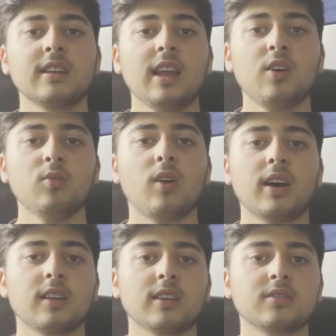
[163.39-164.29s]
Now what
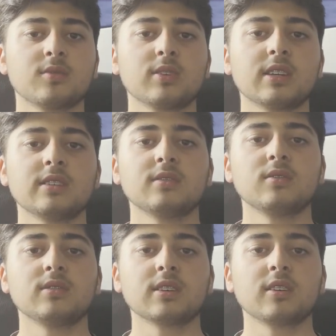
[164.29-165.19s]
I like doing is
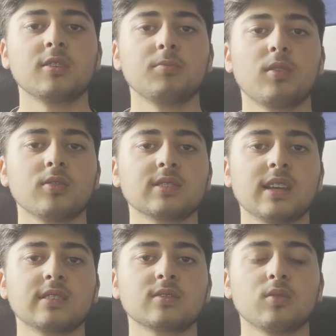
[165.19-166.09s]
using a
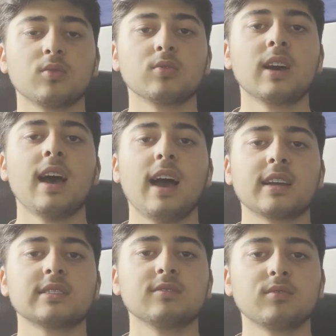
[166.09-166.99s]
process called
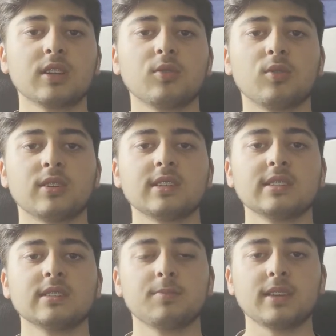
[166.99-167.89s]
active recall and
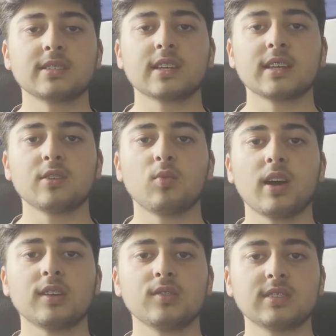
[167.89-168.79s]
this is basically
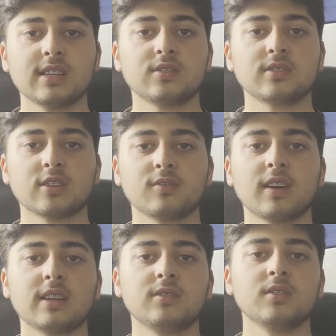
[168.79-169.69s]
where you test yourself
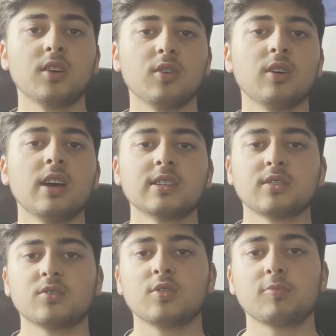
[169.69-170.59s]
as you go.
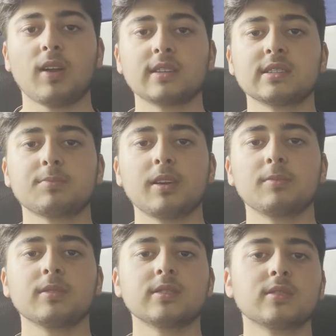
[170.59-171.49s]
So doing practice
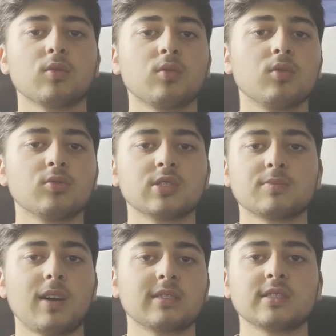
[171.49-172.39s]
papers or
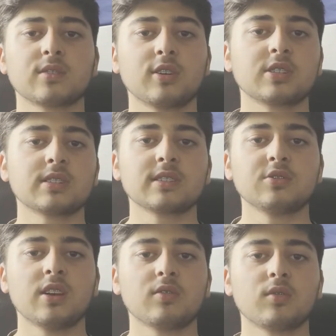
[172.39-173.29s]
just practice questions in
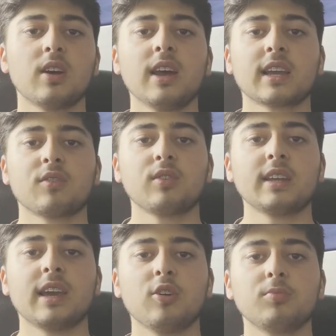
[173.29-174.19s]
general can
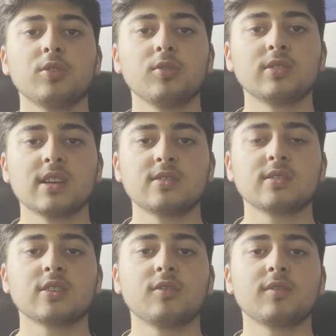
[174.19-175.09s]
really help you test
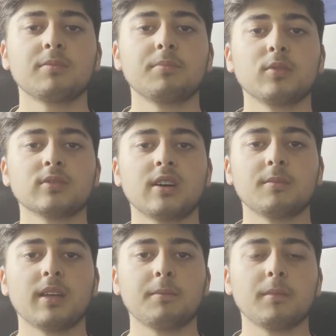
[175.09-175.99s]
yourself and build
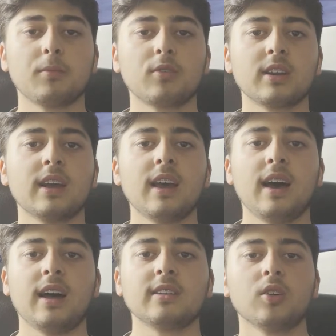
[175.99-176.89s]
up that memory
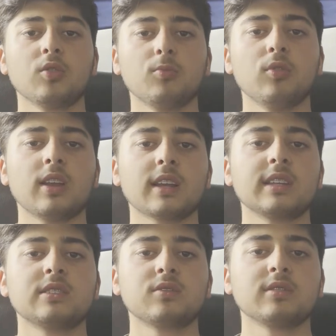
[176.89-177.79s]
and you're more
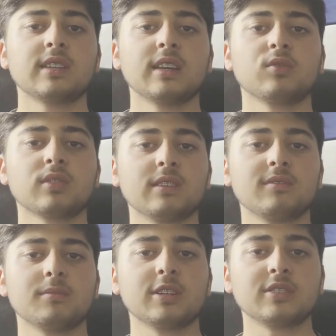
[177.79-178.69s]
likely to retain all the
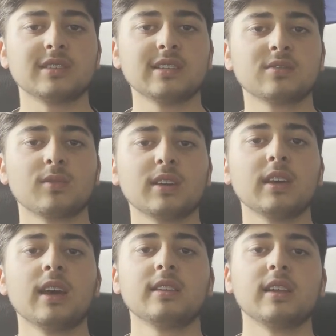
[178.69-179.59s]
information this way
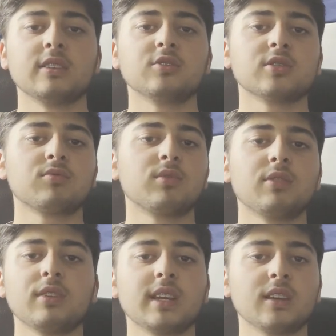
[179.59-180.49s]
than just
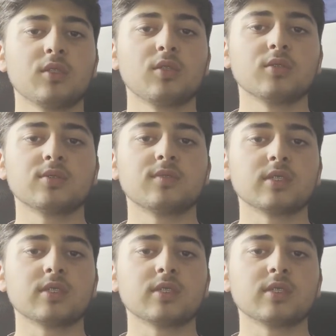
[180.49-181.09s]
rereading your notes for